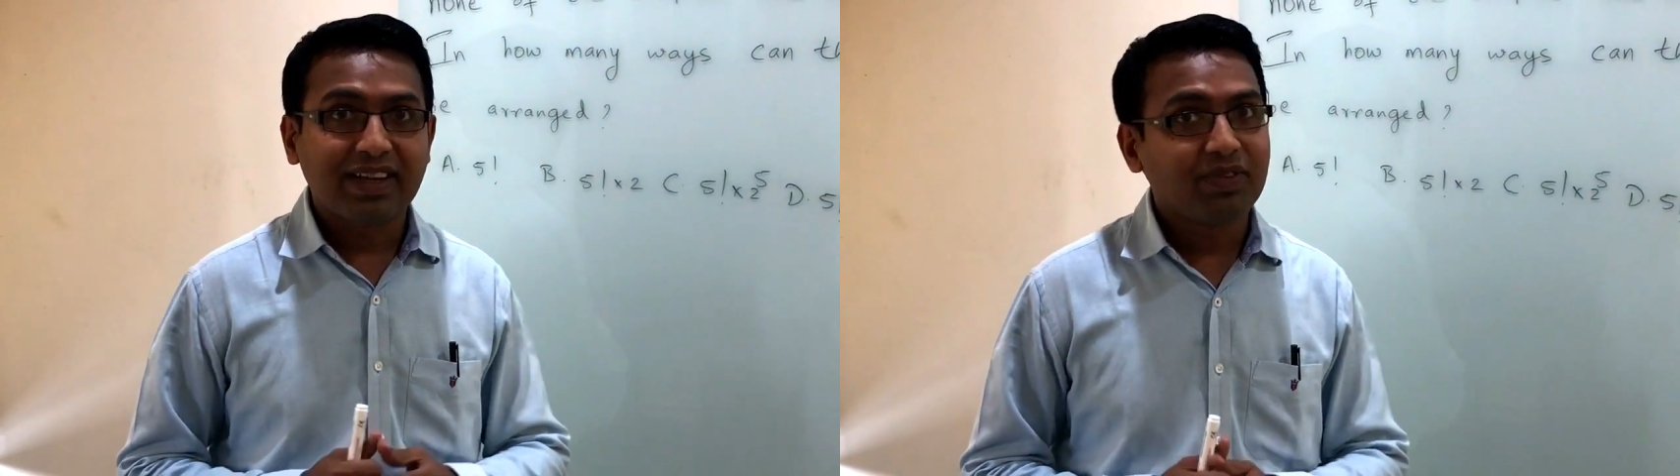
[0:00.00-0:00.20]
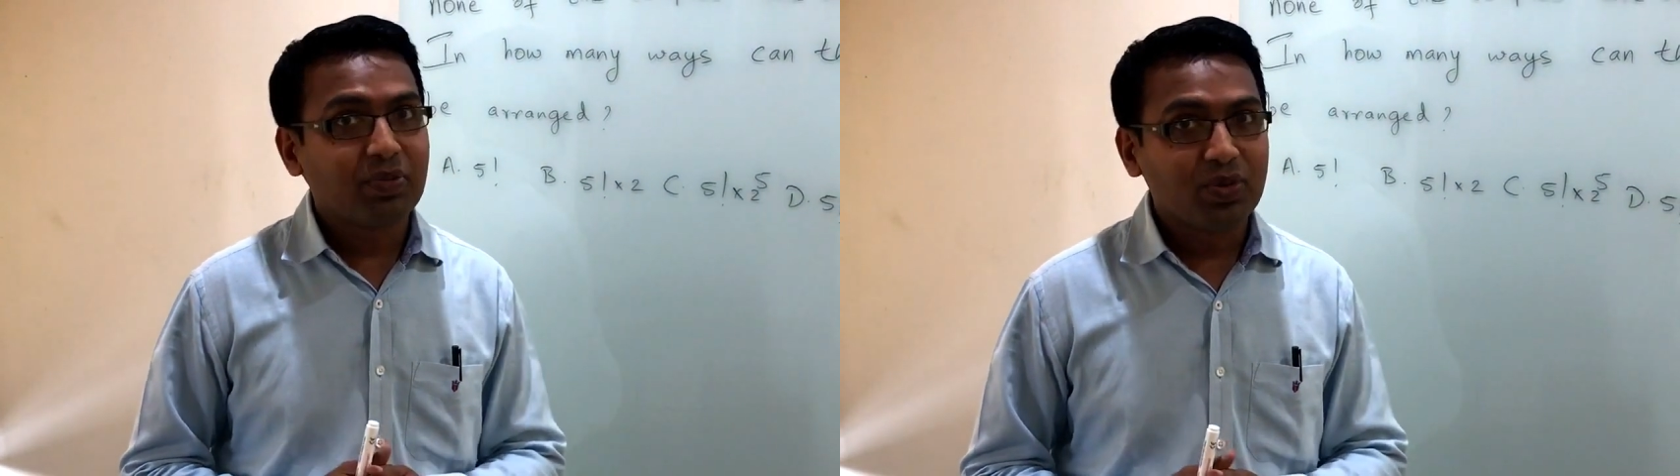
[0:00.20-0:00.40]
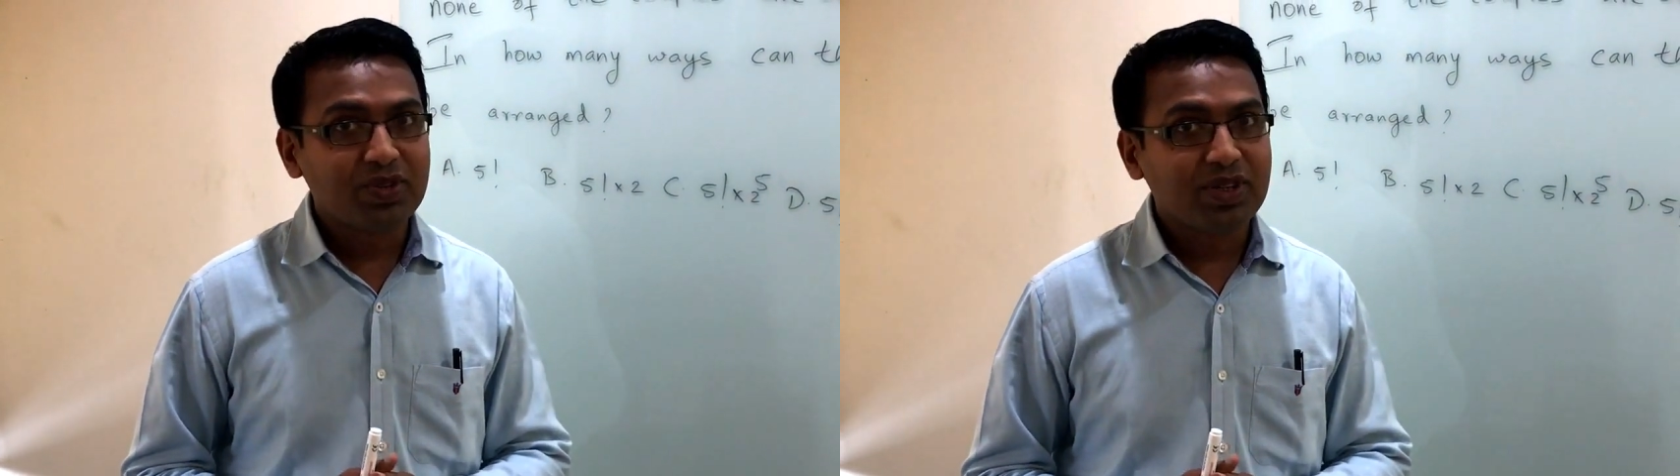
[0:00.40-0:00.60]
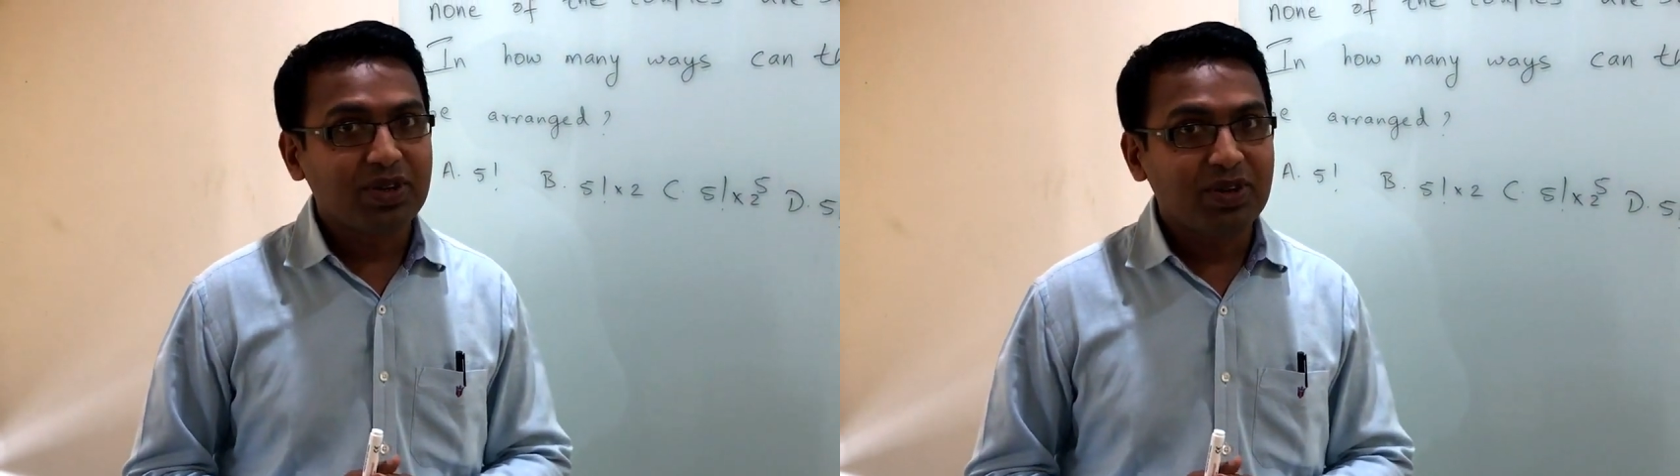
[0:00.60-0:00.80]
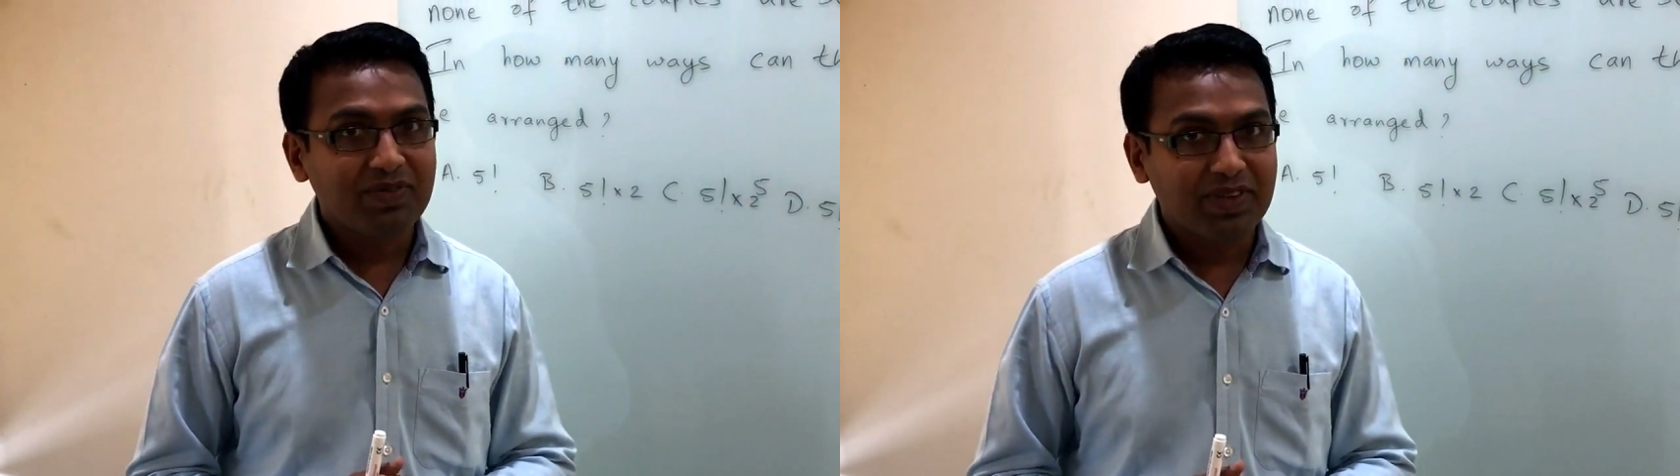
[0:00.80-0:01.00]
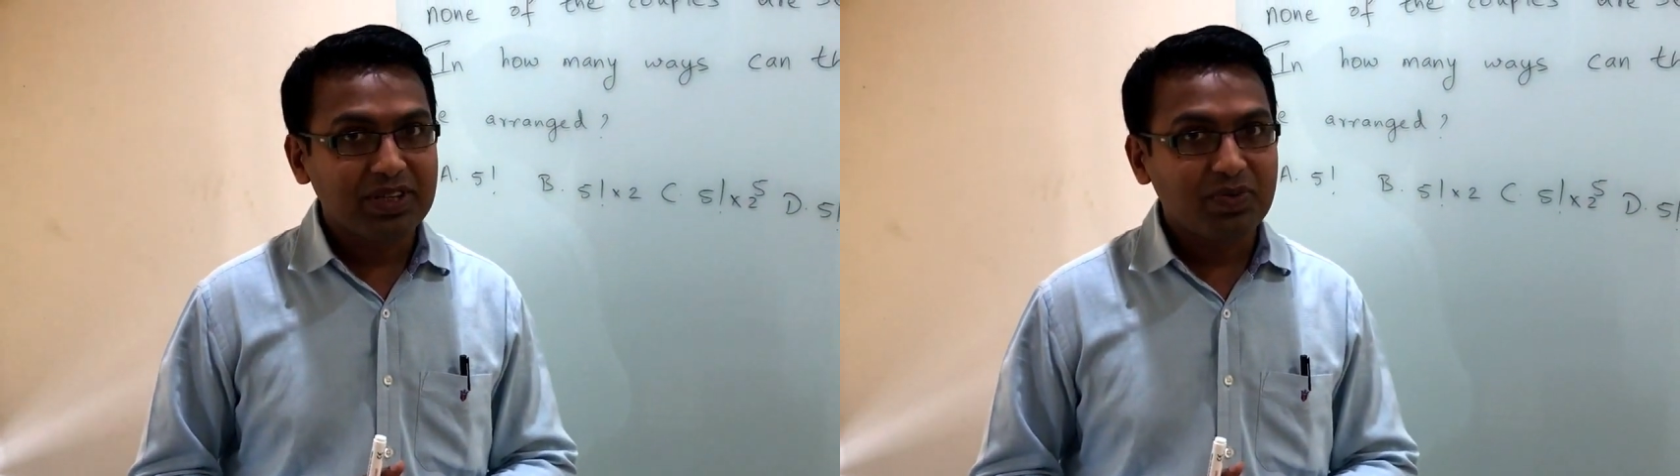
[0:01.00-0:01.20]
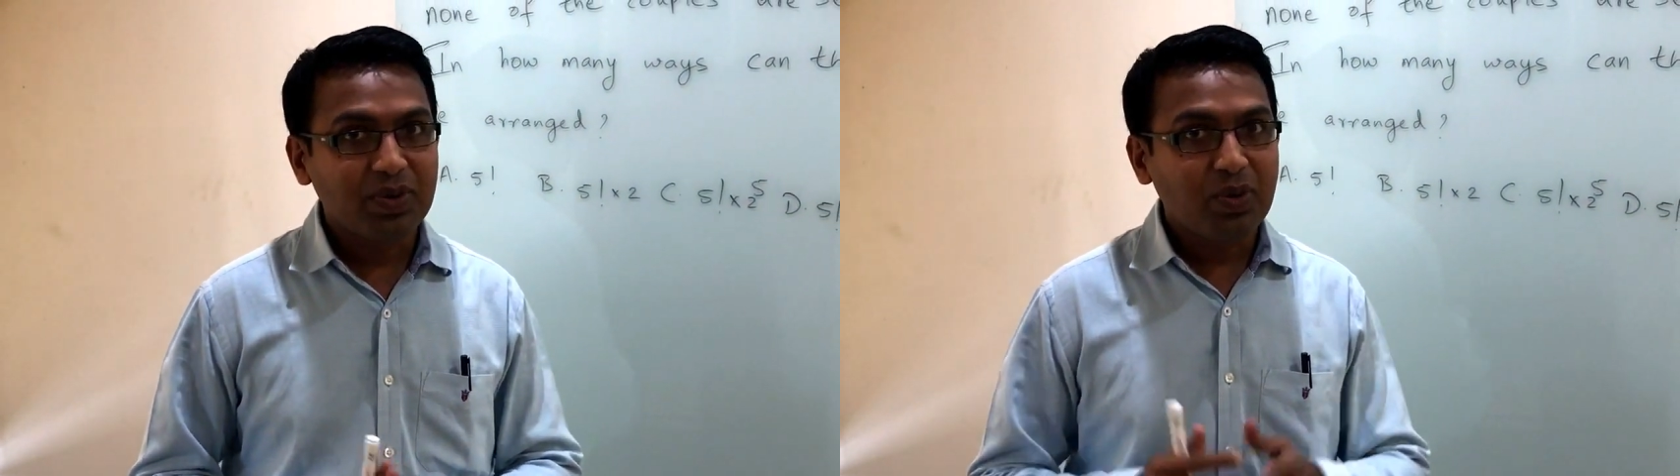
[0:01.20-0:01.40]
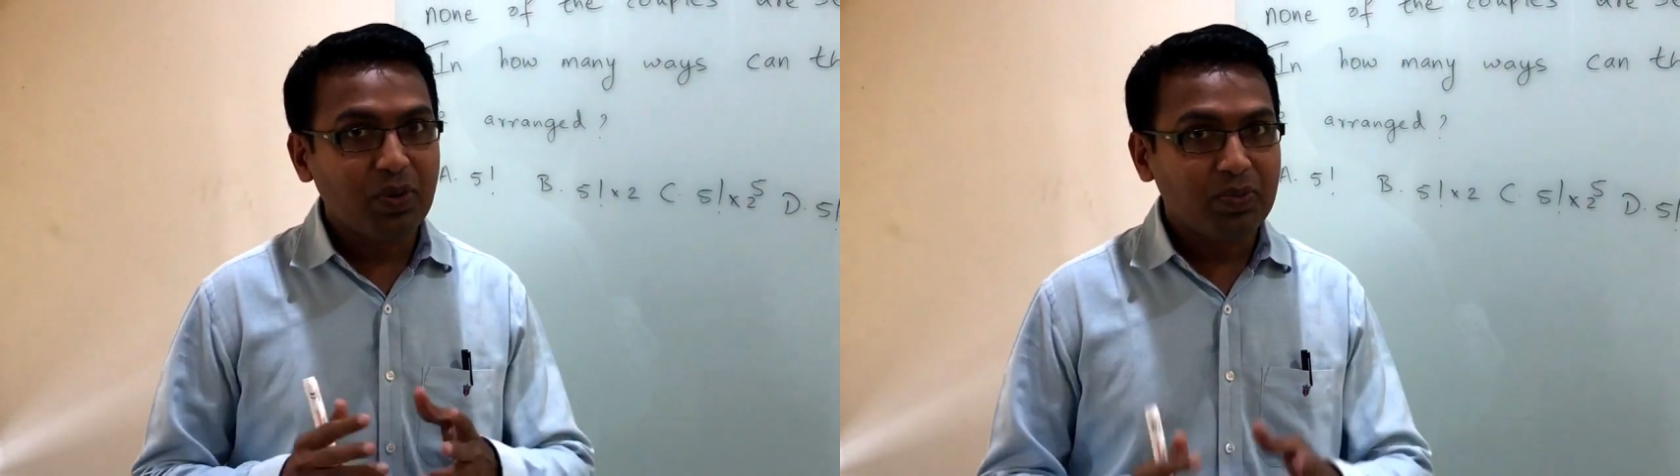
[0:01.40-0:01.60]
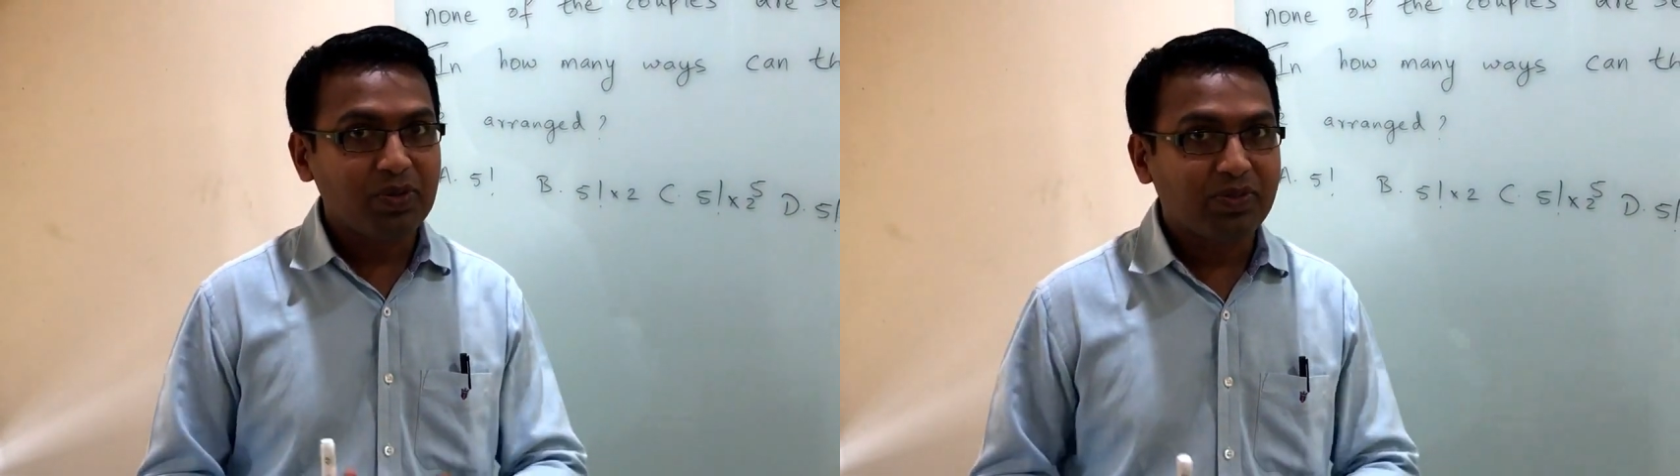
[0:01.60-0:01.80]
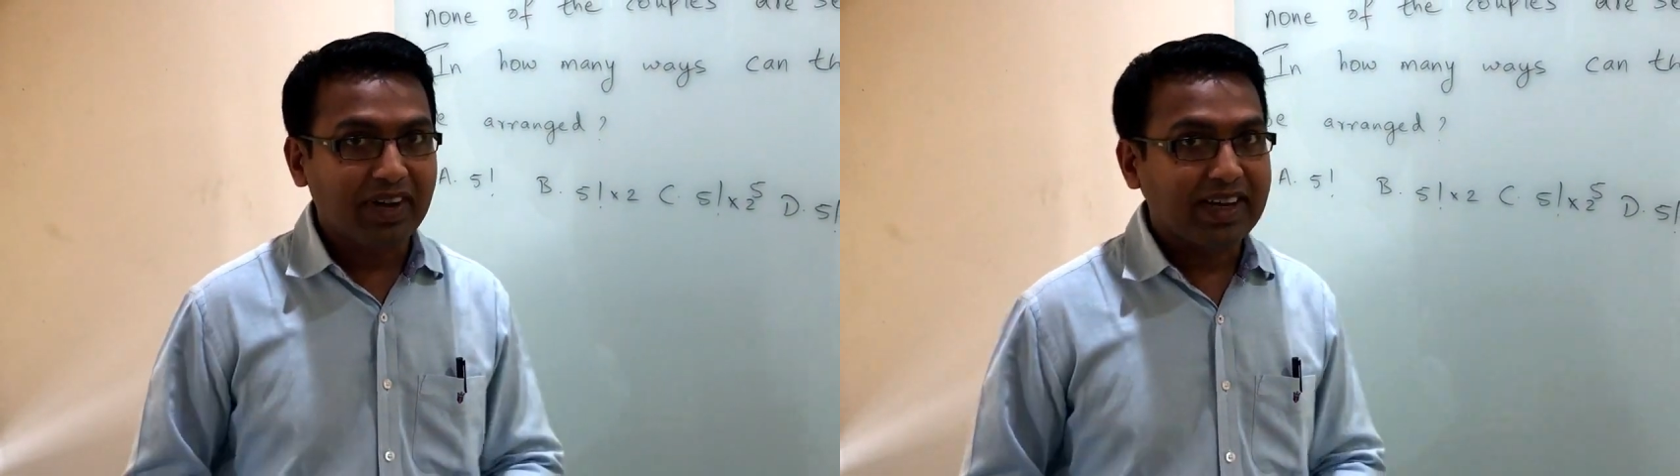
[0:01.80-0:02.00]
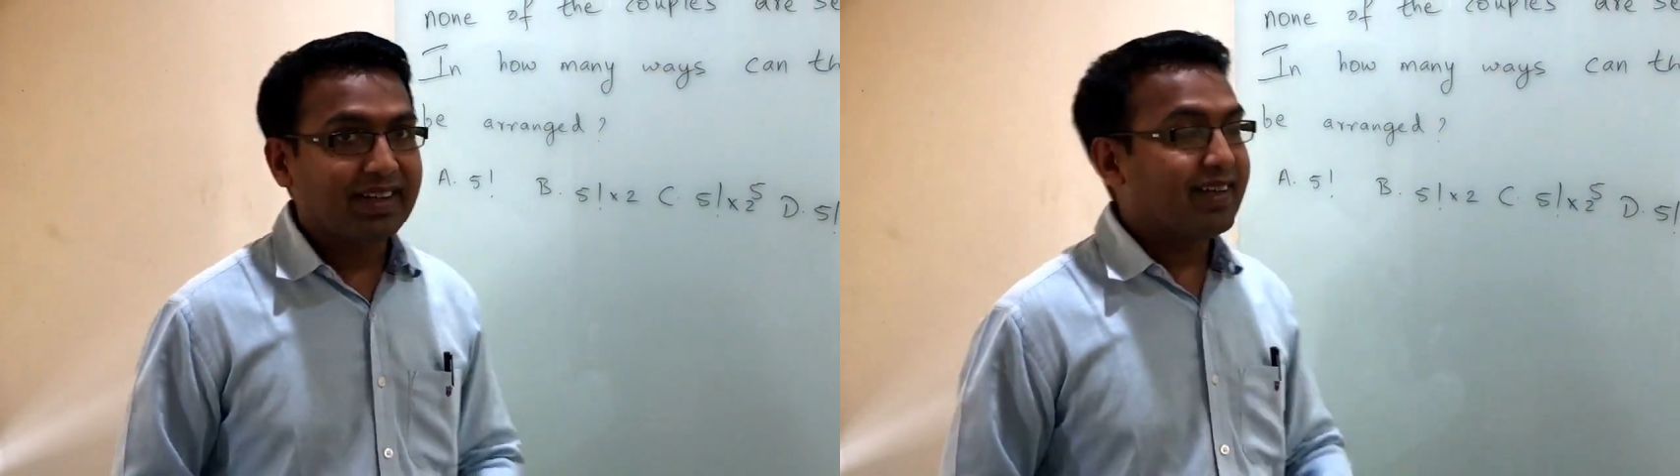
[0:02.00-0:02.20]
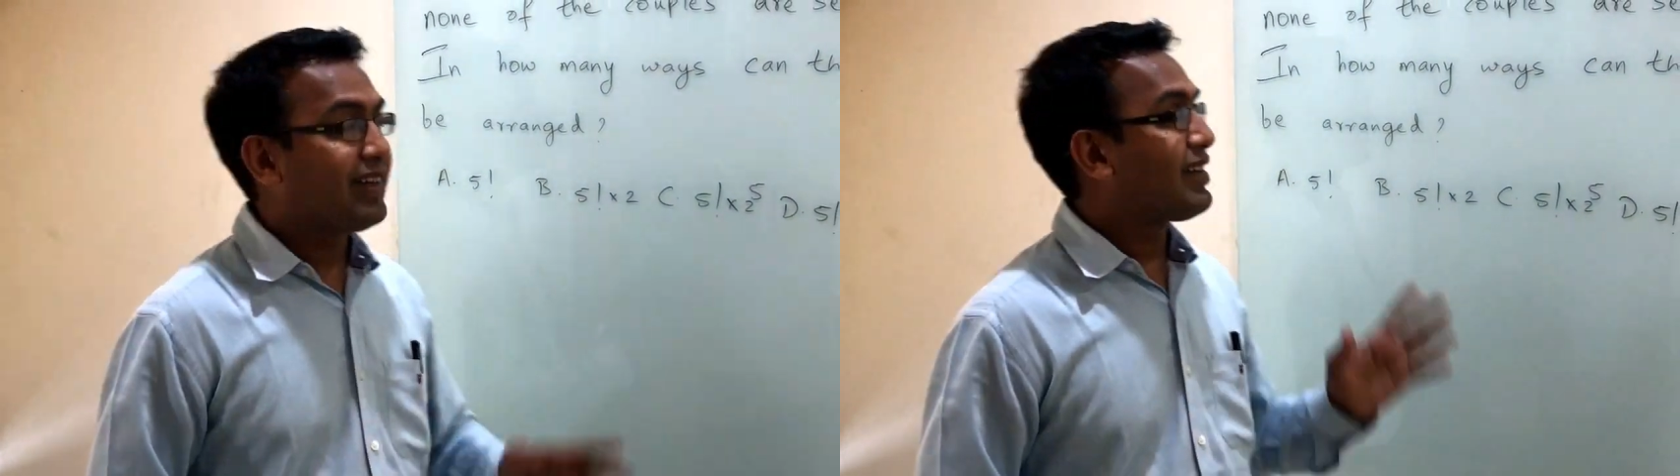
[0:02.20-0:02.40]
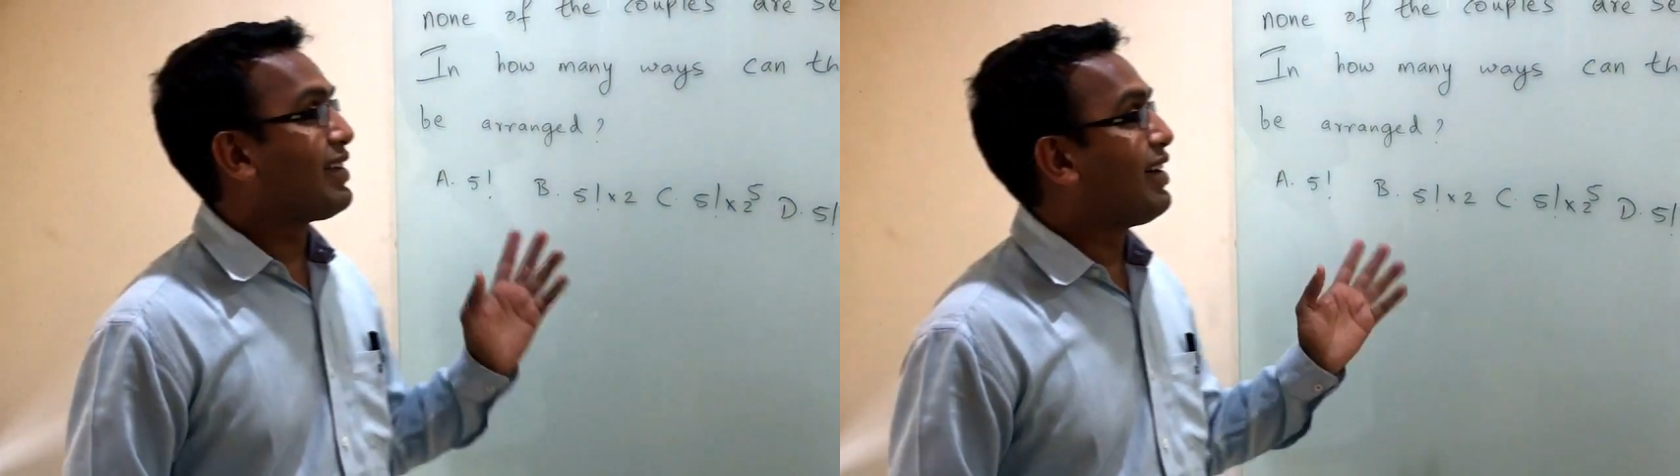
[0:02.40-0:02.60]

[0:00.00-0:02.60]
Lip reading: that we posted on Facebook. Hope you tried it.